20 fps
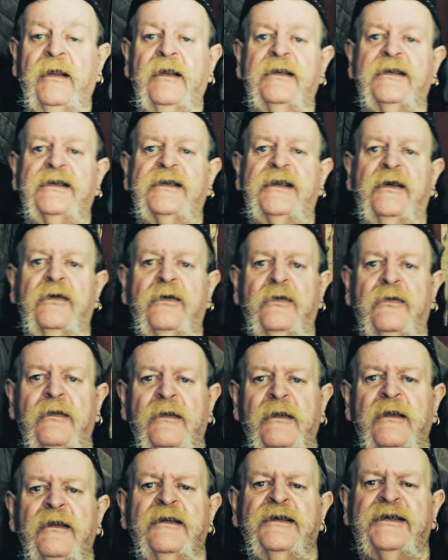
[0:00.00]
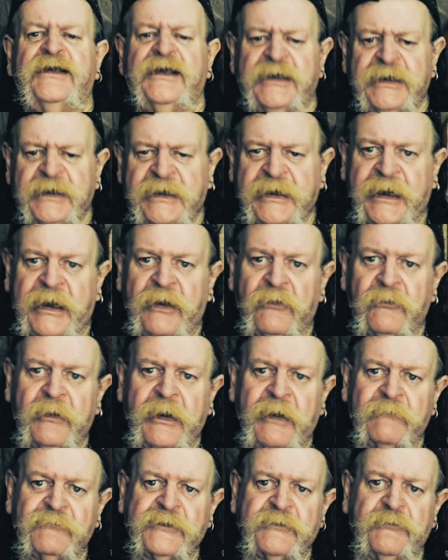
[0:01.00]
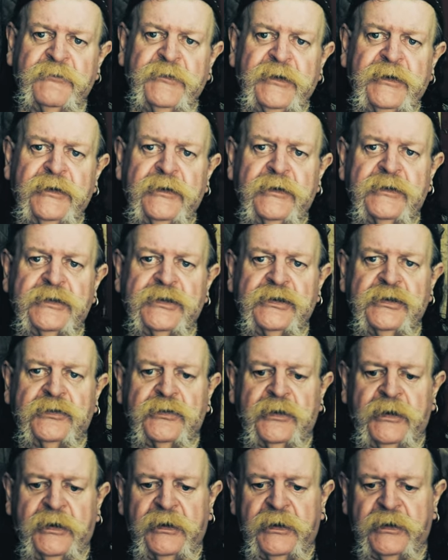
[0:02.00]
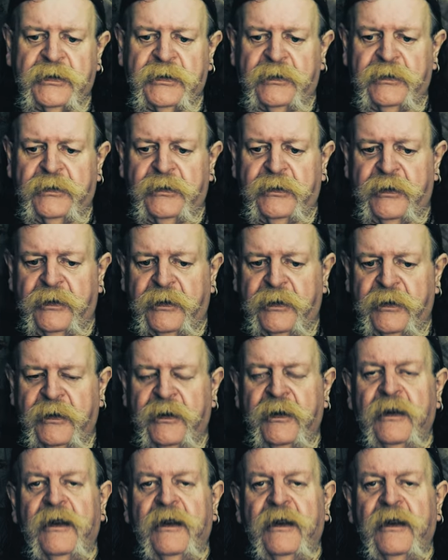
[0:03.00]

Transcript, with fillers: So, sit you down, have something nice to drink and uh,